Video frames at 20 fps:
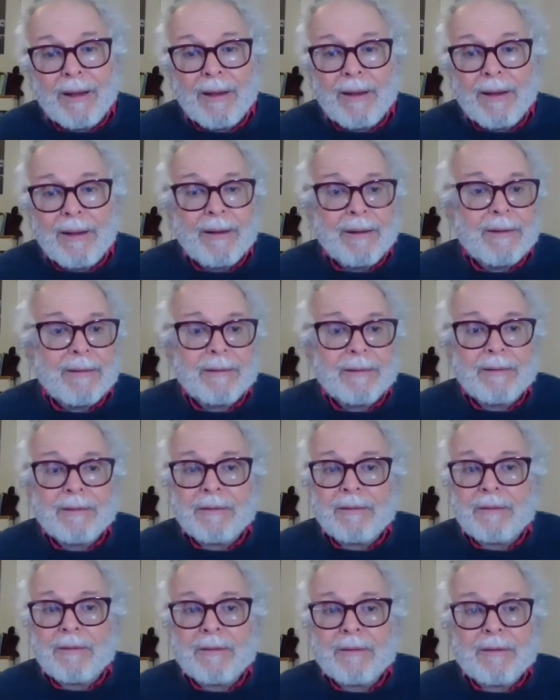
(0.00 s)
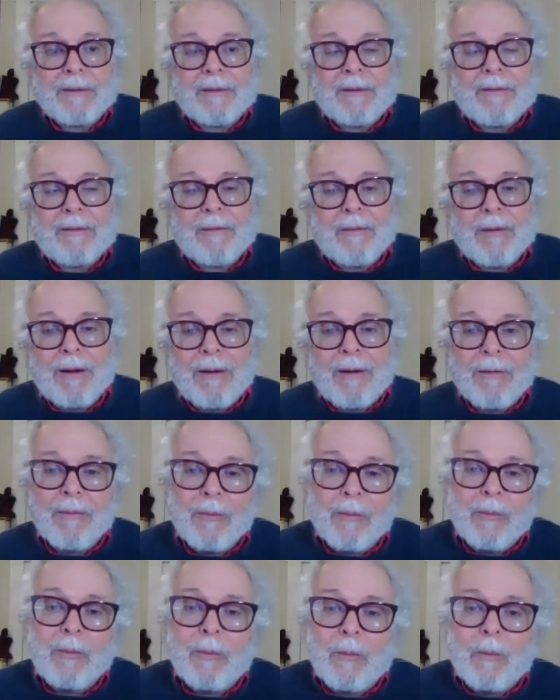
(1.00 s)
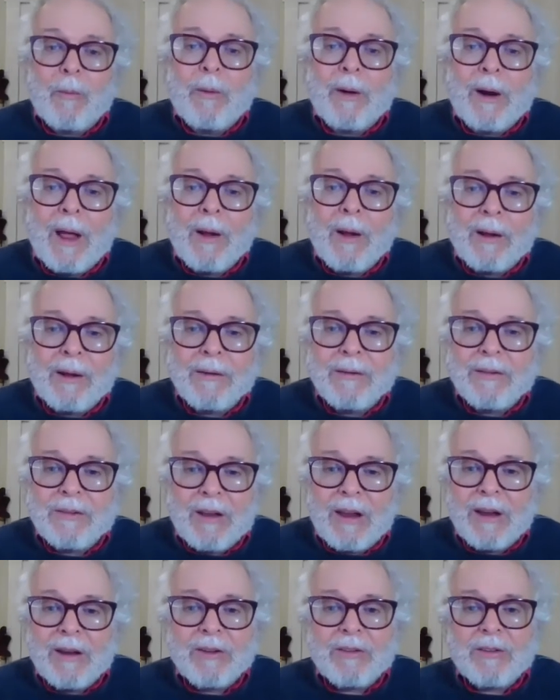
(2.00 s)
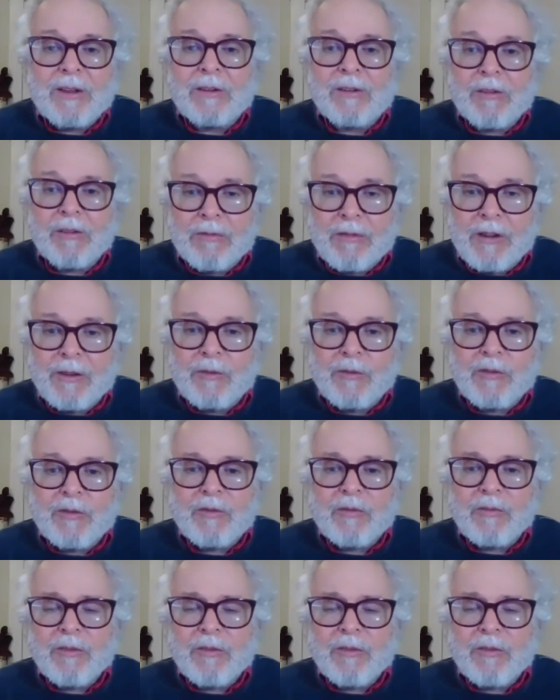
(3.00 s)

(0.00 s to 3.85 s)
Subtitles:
And what I can say is that grief,